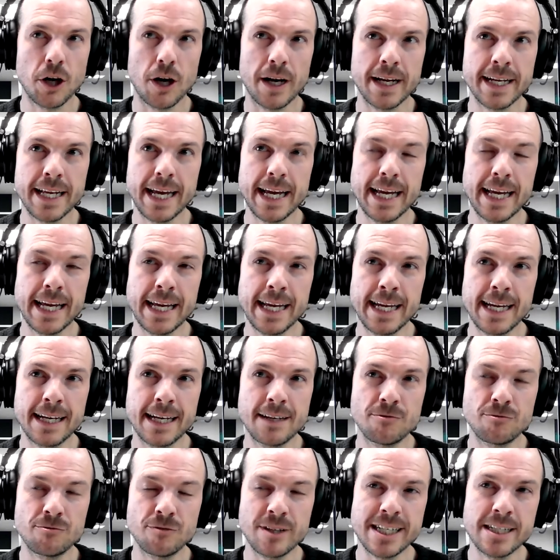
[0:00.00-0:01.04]
you got
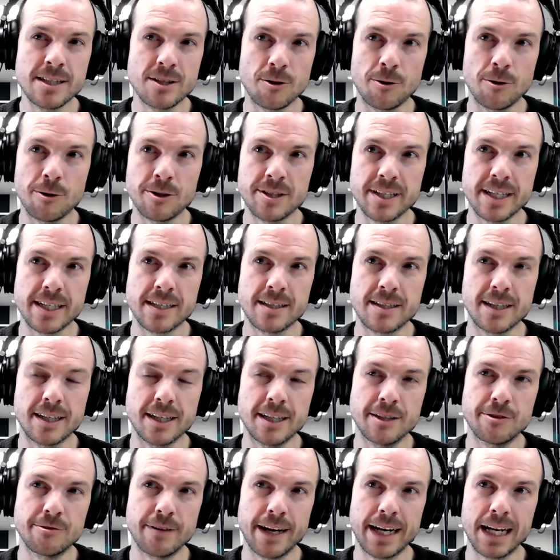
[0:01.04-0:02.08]
any resources that
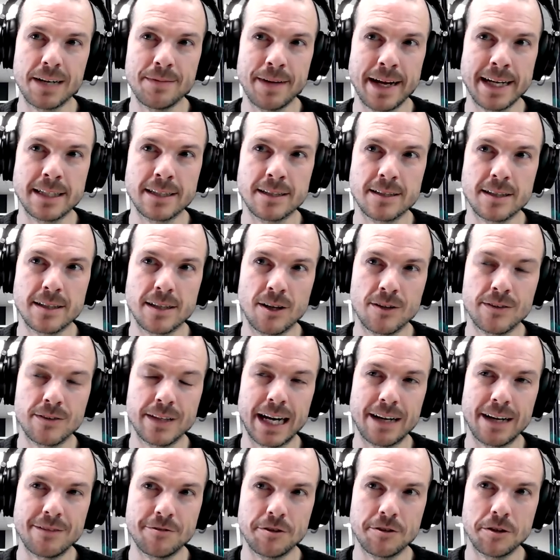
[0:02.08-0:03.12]
you'd recommend on
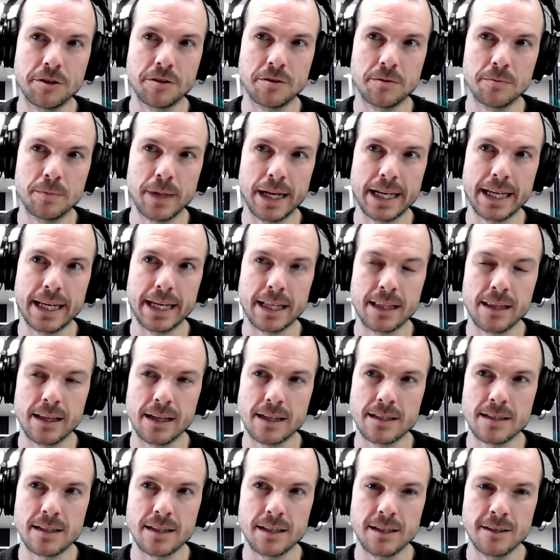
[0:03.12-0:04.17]
that front, Becky?
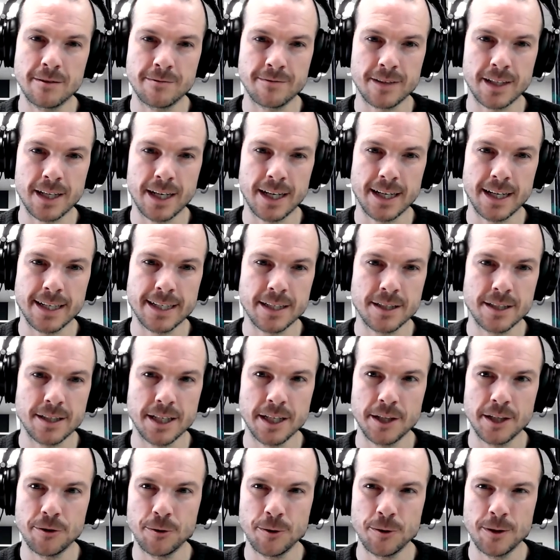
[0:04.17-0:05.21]
Things that have guided
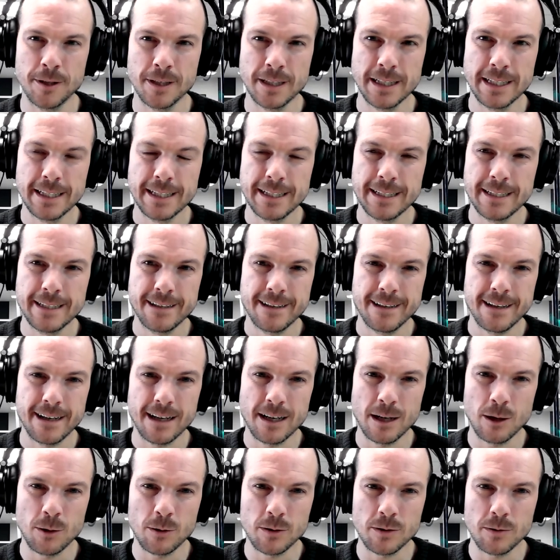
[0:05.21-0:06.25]
you
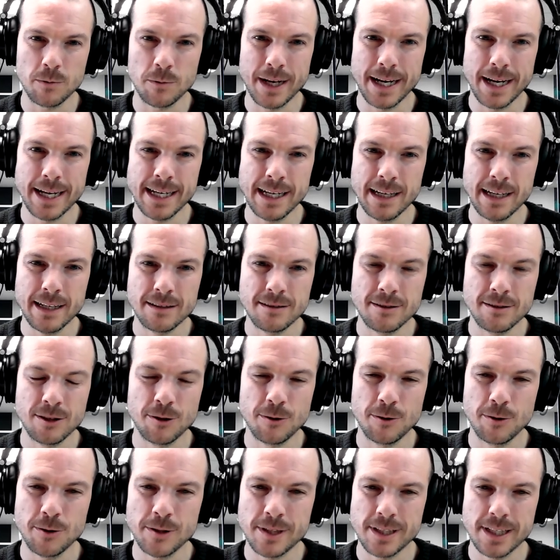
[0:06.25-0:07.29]
along the way,
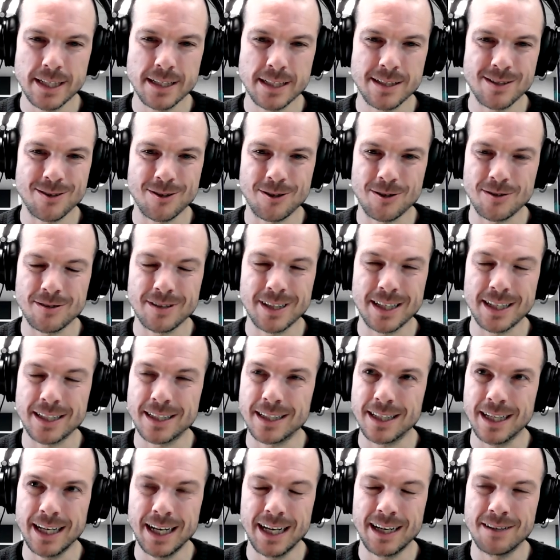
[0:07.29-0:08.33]
courses or uh,
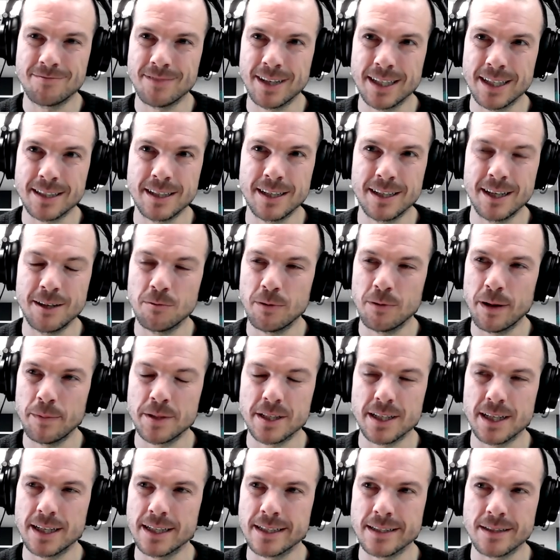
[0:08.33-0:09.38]
yeah, I don't know,
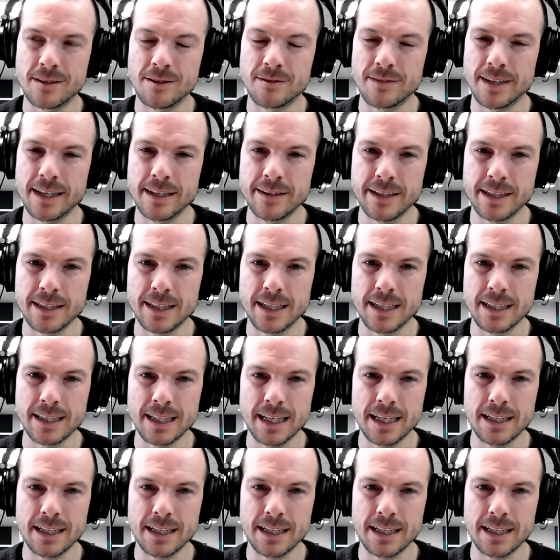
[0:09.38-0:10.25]
websites or anything like